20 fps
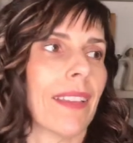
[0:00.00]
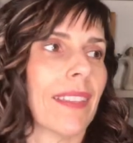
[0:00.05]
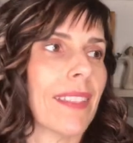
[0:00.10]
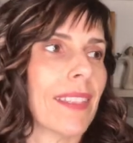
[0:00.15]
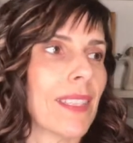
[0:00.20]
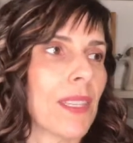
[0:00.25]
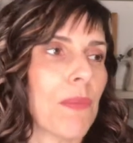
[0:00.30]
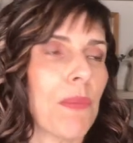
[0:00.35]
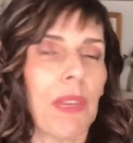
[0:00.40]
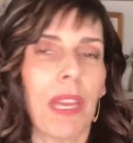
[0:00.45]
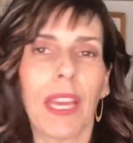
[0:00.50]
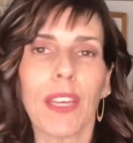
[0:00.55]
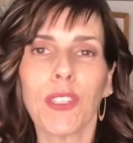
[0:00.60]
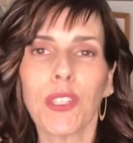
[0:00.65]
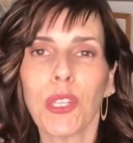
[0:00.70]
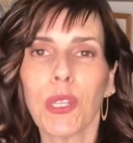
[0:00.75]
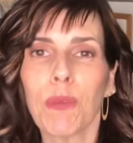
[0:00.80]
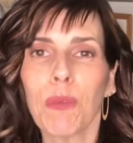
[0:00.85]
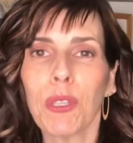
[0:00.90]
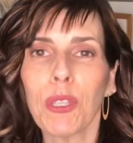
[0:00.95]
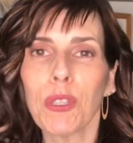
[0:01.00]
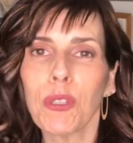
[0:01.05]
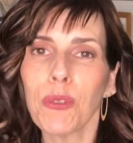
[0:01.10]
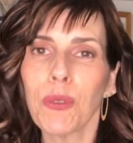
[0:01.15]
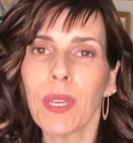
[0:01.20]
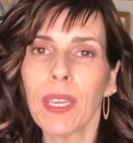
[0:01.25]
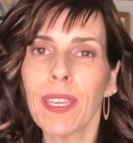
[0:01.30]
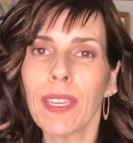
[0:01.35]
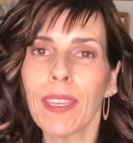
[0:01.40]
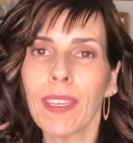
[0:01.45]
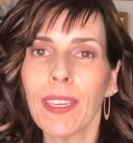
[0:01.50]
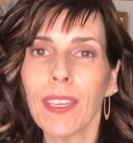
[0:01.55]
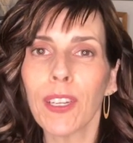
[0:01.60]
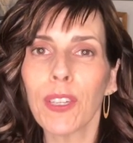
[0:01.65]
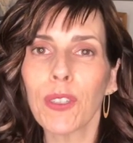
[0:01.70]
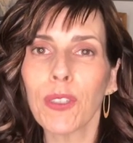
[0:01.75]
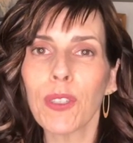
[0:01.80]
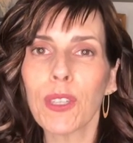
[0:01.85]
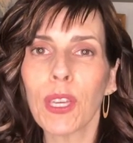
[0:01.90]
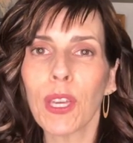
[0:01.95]
This is something I should have been doing
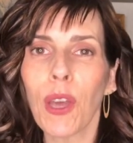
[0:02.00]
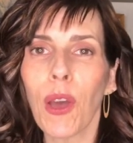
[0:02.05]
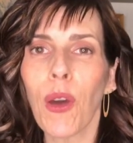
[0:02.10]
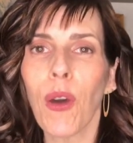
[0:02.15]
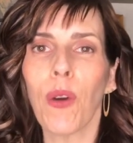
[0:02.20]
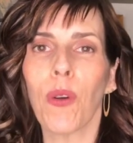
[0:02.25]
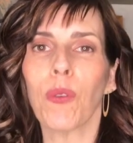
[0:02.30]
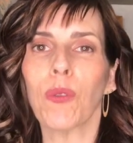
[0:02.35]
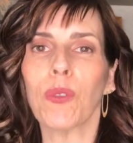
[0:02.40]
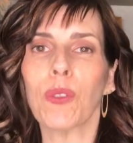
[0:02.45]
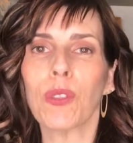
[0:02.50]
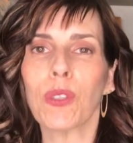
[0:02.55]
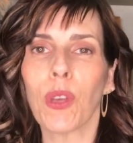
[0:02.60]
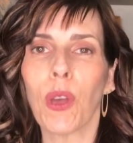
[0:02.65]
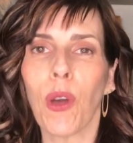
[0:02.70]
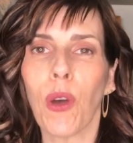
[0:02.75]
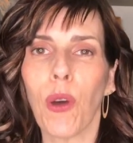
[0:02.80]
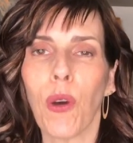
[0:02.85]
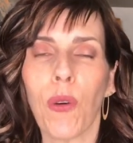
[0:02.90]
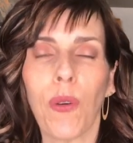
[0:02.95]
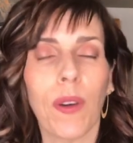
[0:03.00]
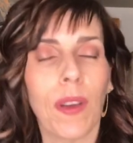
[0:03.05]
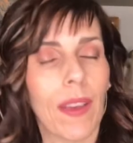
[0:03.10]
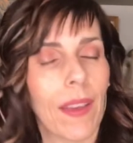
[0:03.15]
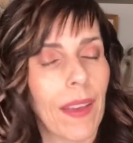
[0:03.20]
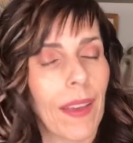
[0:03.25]
years ago. So